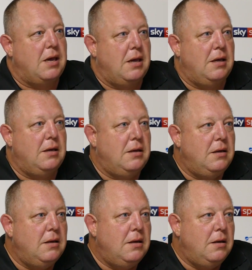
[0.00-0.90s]

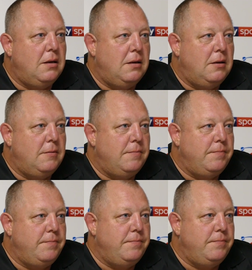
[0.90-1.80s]

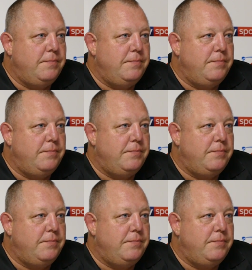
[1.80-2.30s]
Uh,